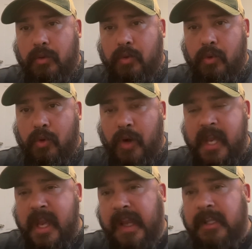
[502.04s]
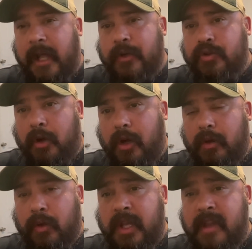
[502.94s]
or he eked out a draw,
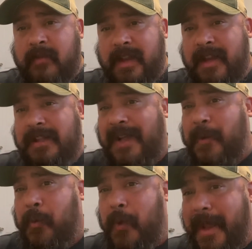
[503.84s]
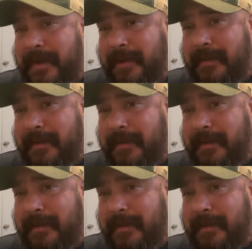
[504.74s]
or he even eked out a win.